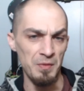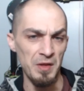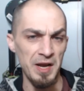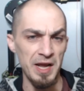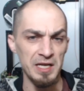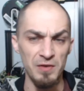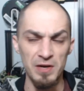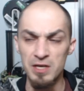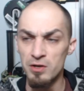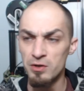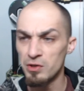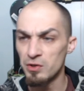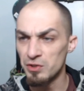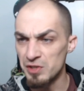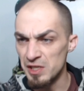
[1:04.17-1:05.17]
the next video
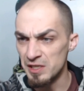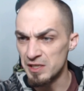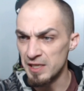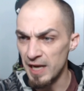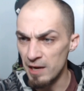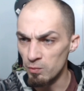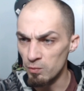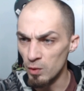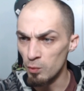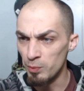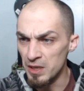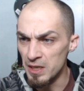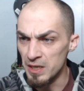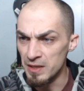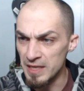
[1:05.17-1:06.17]
you'll see today will
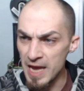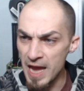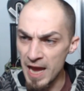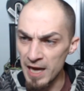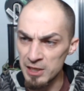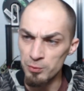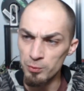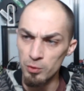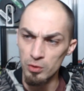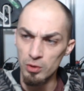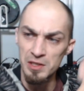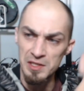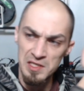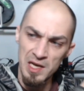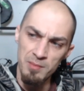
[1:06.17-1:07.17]
be the actual
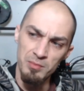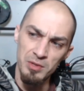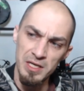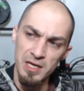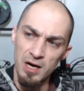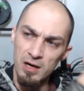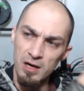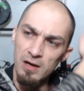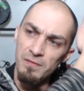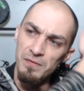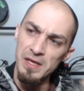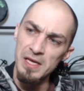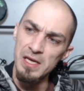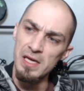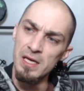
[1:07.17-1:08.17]
assembly of
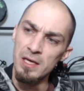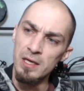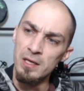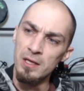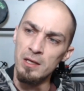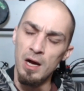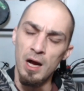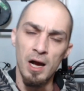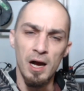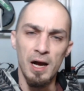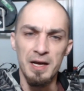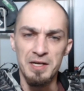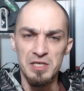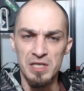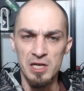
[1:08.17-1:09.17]
the uh,
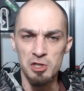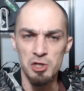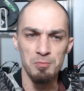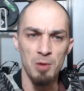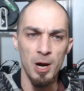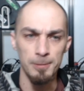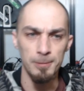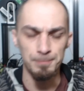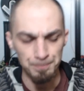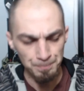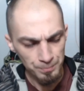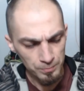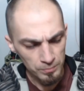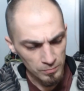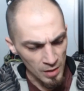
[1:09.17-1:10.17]
extension mod.
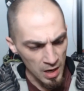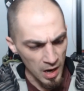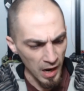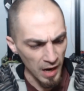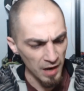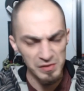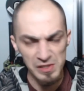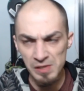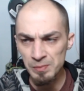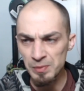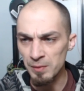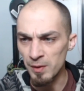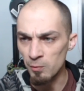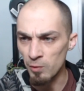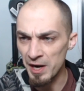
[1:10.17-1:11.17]
I've simply
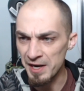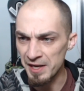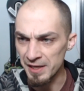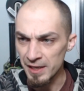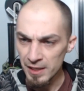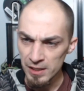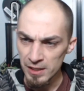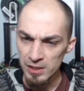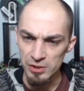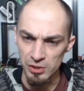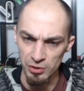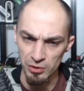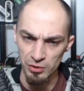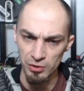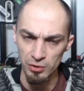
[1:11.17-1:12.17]
been waiting
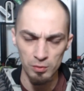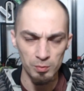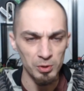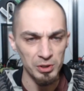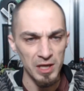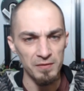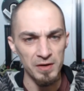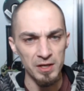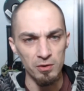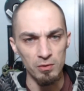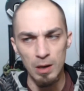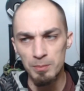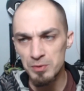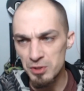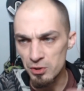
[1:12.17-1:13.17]
to put that video
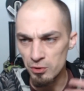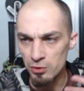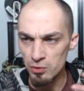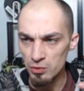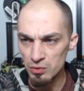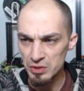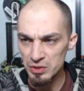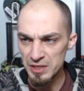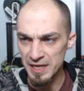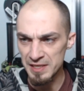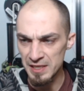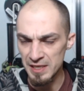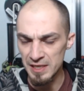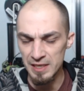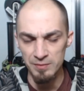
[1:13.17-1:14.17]
up to
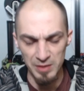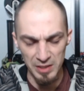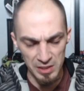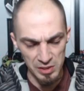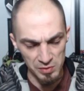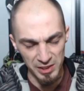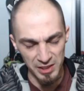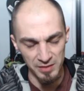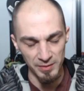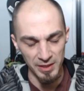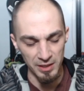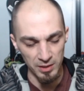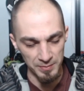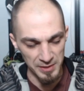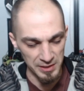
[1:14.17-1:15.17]
test it because we need to make
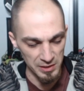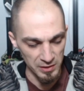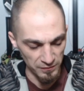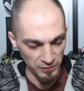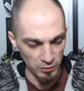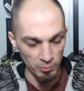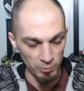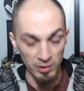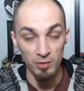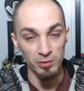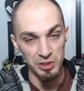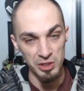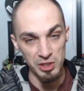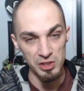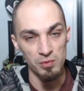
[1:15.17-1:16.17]
an update to the firmware,
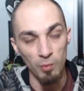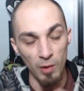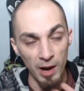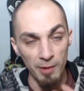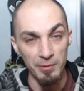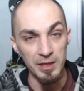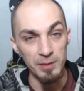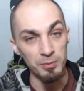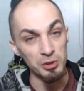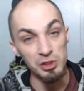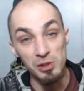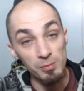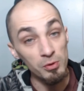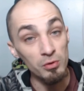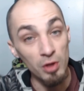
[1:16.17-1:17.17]
which is why we need to push
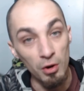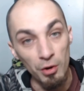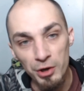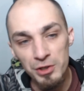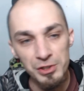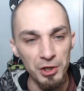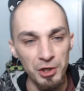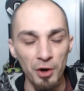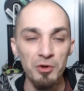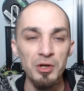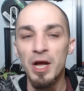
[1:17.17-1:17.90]
the bootloader. So